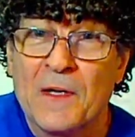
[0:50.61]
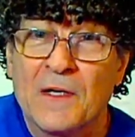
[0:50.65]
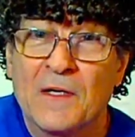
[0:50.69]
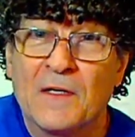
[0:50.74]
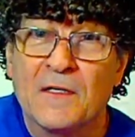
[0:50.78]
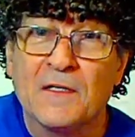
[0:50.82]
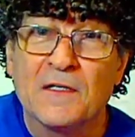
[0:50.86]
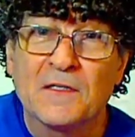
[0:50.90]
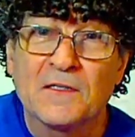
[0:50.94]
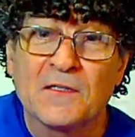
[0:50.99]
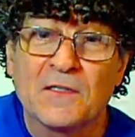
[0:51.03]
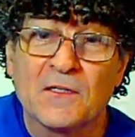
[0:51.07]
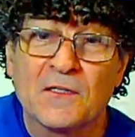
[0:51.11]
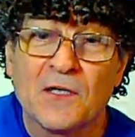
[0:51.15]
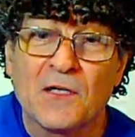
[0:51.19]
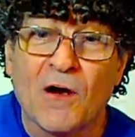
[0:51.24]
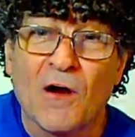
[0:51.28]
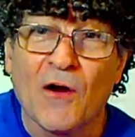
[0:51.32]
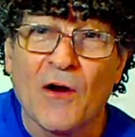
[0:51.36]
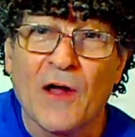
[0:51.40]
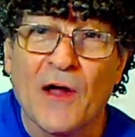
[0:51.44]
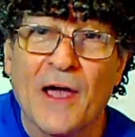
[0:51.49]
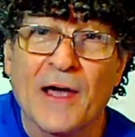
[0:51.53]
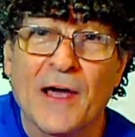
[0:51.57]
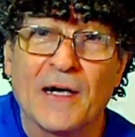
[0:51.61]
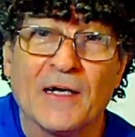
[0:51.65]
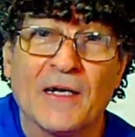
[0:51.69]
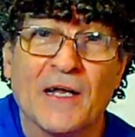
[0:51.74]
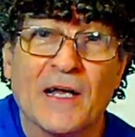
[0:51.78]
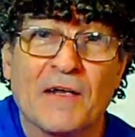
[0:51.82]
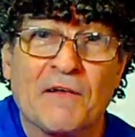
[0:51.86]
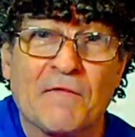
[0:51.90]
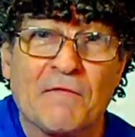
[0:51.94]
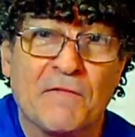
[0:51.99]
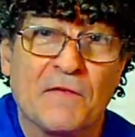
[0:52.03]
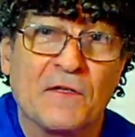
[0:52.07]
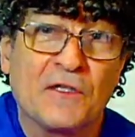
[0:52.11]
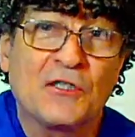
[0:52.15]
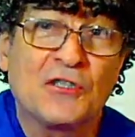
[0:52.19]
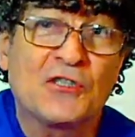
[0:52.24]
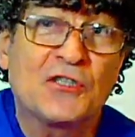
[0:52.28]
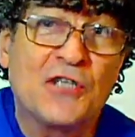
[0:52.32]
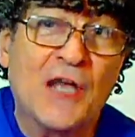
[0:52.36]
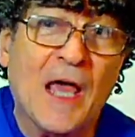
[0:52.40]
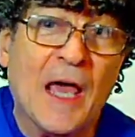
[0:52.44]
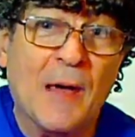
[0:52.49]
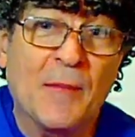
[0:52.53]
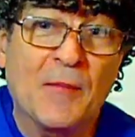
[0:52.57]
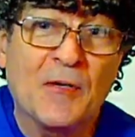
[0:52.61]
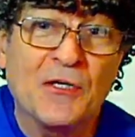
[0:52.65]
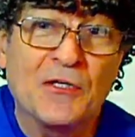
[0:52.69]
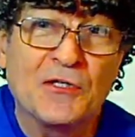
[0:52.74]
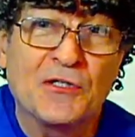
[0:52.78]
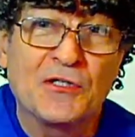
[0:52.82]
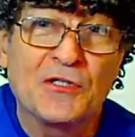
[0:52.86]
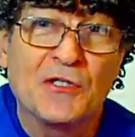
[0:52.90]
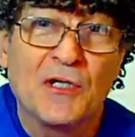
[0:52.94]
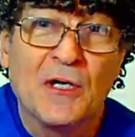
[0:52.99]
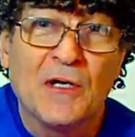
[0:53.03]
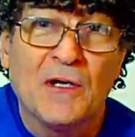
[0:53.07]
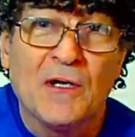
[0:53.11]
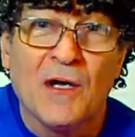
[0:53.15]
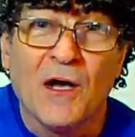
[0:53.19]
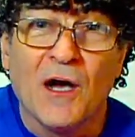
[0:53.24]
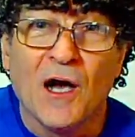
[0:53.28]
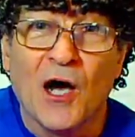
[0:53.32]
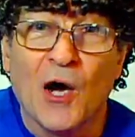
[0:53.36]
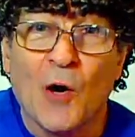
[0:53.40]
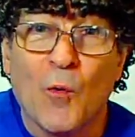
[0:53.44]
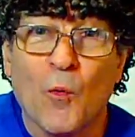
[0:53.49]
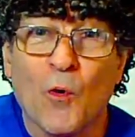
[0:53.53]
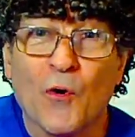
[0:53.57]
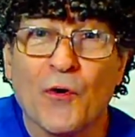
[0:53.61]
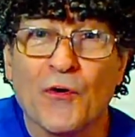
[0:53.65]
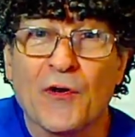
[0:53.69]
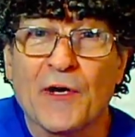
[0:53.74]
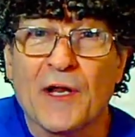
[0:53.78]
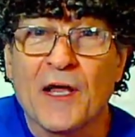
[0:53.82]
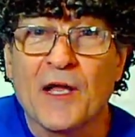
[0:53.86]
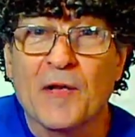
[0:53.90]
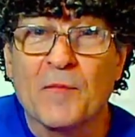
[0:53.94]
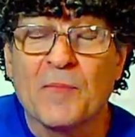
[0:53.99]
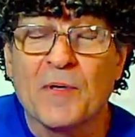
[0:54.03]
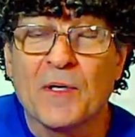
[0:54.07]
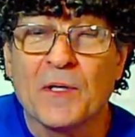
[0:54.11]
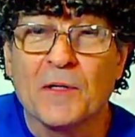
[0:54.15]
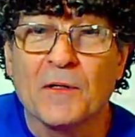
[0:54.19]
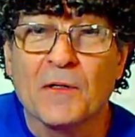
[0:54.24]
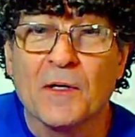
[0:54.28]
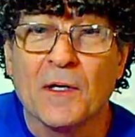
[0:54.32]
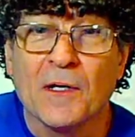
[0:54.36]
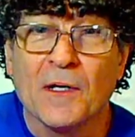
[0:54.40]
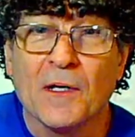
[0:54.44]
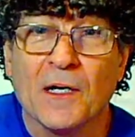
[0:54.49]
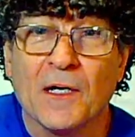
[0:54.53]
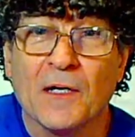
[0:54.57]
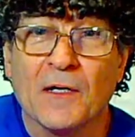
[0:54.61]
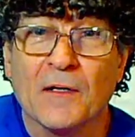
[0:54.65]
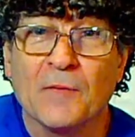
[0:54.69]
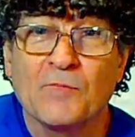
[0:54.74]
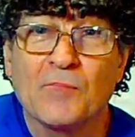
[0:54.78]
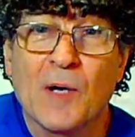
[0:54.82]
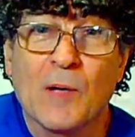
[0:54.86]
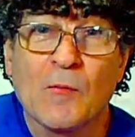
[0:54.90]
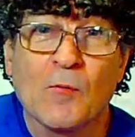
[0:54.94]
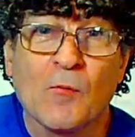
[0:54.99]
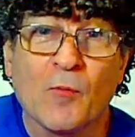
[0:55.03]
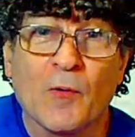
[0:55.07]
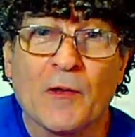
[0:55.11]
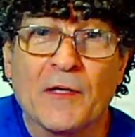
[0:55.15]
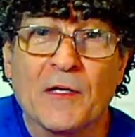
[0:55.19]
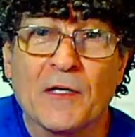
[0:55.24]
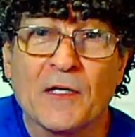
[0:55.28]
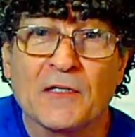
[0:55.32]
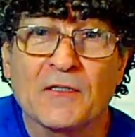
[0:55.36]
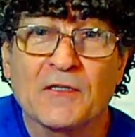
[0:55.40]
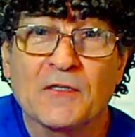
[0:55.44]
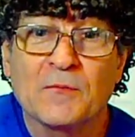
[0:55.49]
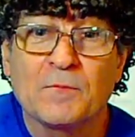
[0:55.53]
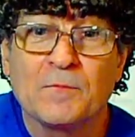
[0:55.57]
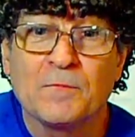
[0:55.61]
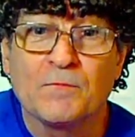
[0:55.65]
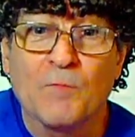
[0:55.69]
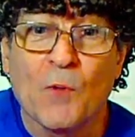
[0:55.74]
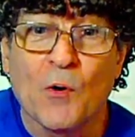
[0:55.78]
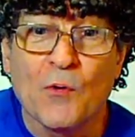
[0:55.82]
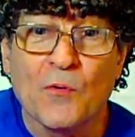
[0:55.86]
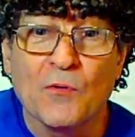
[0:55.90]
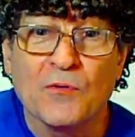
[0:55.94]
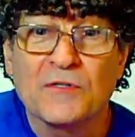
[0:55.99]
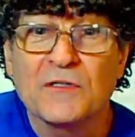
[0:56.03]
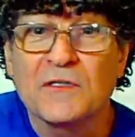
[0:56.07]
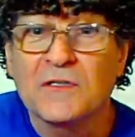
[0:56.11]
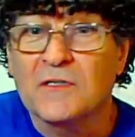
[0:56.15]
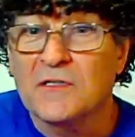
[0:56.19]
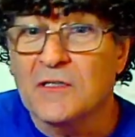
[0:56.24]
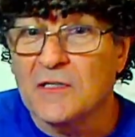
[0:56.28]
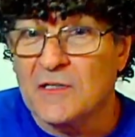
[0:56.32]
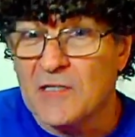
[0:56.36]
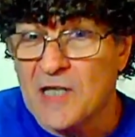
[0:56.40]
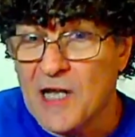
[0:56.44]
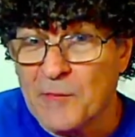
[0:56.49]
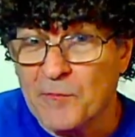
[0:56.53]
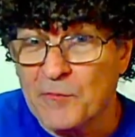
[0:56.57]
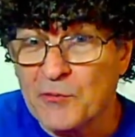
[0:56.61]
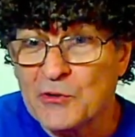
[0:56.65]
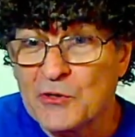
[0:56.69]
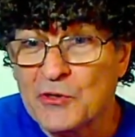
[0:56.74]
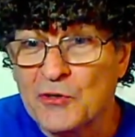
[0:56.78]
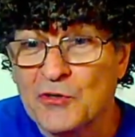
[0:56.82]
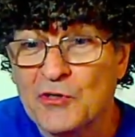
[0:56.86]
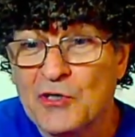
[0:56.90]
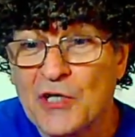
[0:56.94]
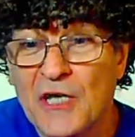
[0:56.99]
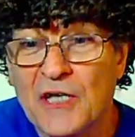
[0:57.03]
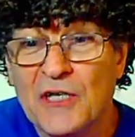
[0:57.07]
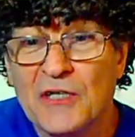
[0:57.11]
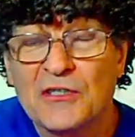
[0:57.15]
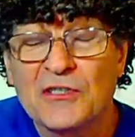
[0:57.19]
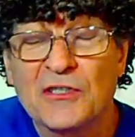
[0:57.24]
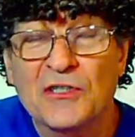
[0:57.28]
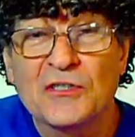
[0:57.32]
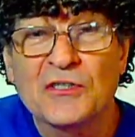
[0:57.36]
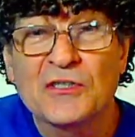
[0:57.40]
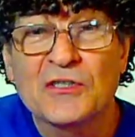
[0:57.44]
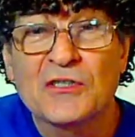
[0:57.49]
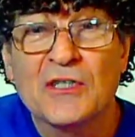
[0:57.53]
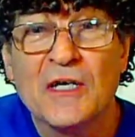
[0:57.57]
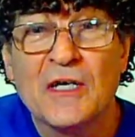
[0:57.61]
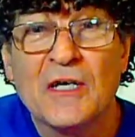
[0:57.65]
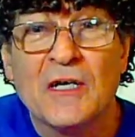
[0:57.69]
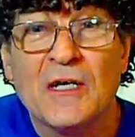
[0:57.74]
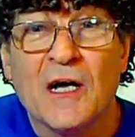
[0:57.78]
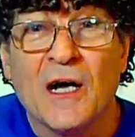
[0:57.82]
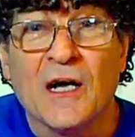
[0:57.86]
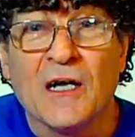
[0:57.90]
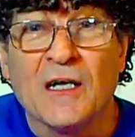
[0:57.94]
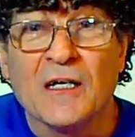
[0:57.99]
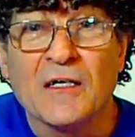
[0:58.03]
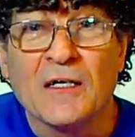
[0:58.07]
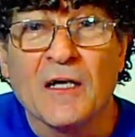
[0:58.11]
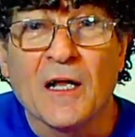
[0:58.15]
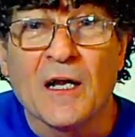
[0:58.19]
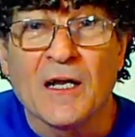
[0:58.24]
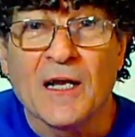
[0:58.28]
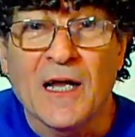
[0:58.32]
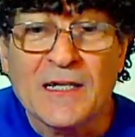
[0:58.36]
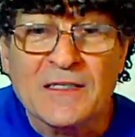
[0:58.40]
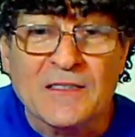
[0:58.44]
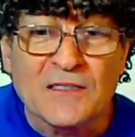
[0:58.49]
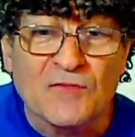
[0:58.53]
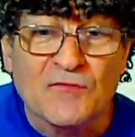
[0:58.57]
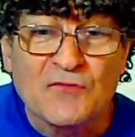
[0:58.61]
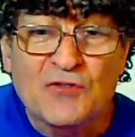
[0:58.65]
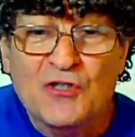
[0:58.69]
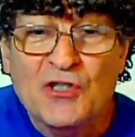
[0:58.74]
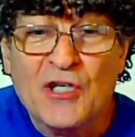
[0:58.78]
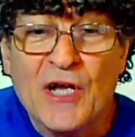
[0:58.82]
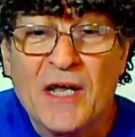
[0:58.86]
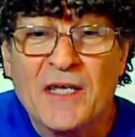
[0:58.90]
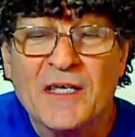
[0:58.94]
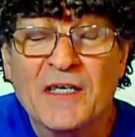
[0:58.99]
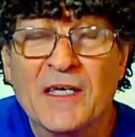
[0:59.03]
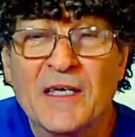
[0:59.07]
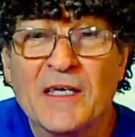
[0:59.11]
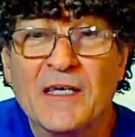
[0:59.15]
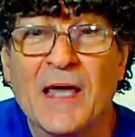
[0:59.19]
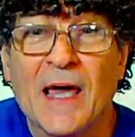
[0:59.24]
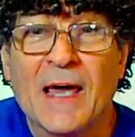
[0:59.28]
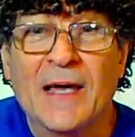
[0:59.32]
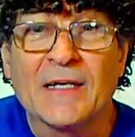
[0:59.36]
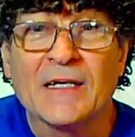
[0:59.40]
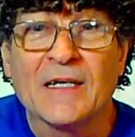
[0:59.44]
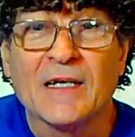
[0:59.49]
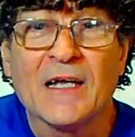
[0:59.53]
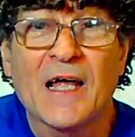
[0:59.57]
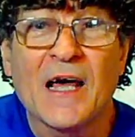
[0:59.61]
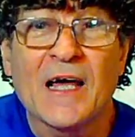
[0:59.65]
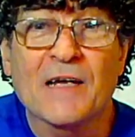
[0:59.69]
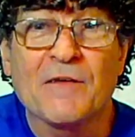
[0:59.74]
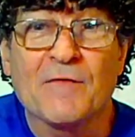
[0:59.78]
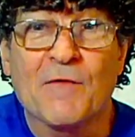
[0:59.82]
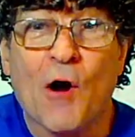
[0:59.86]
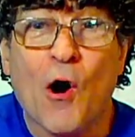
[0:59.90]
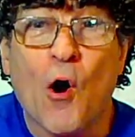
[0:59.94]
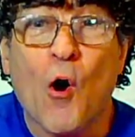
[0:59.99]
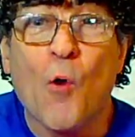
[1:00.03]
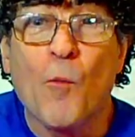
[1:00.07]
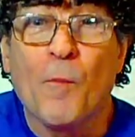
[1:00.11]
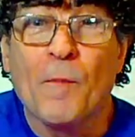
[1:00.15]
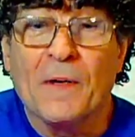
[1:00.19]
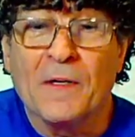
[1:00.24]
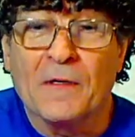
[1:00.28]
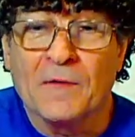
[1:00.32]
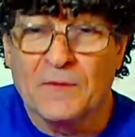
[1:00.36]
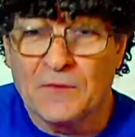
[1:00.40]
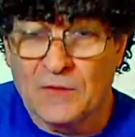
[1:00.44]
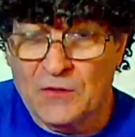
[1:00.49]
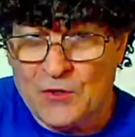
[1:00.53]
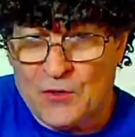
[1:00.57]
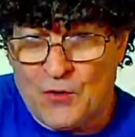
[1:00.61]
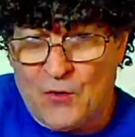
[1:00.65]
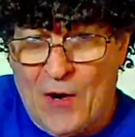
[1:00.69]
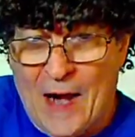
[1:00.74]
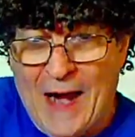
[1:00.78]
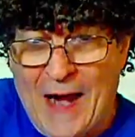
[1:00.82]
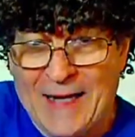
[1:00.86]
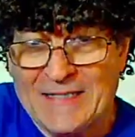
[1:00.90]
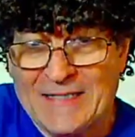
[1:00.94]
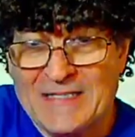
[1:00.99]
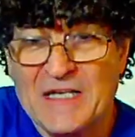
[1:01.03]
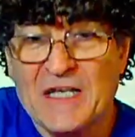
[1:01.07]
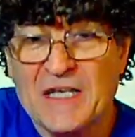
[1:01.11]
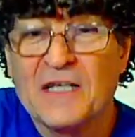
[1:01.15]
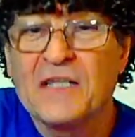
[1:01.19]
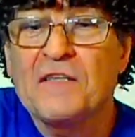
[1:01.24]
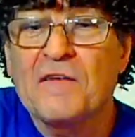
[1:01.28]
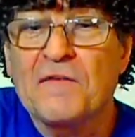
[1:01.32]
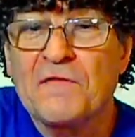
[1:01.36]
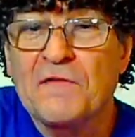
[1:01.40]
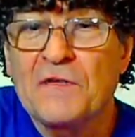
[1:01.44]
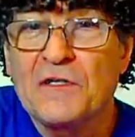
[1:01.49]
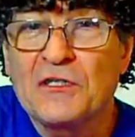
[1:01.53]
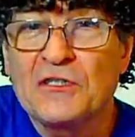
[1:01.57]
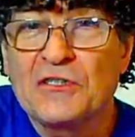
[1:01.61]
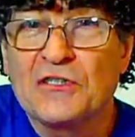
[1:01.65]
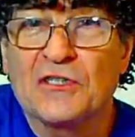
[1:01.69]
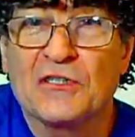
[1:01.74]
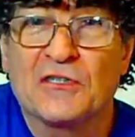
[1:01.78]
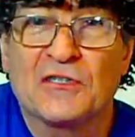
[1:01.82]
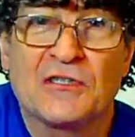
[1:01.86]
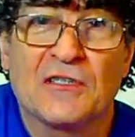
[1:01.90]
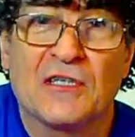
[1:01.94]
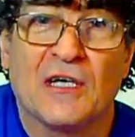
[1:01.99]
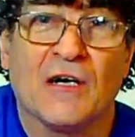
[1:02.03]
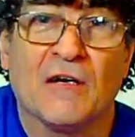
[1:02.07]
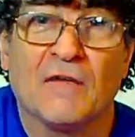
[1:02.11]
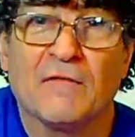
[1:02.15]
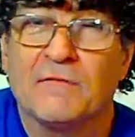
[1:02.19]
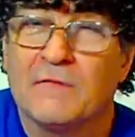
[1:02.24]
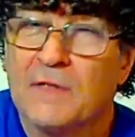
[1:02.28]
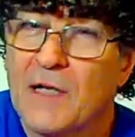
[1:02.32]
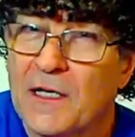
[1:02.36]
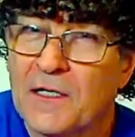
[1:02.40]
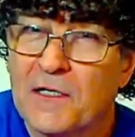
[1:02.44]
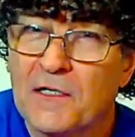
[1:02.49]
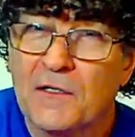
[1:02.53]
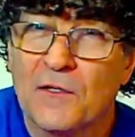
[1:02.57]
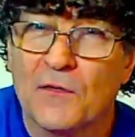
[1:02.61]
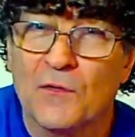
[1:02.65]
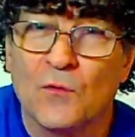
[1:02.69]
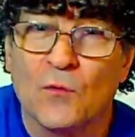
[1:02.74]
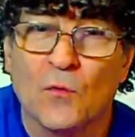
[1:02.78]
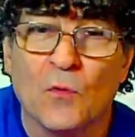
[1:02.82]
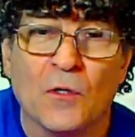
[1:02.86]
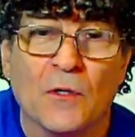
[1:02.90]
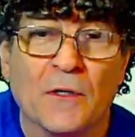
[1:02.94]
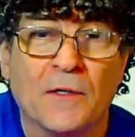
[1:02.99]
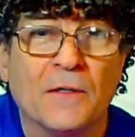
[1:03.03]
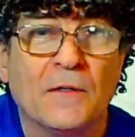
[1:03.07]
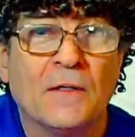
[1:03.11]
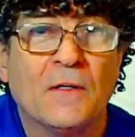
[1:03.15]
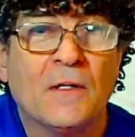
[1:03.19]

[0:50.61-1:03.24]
This guitar had a lot of finish damage where it had been probably exposed to temperature changes, lots of checking, and a lot of open cracks in the finish itself, not into the wood.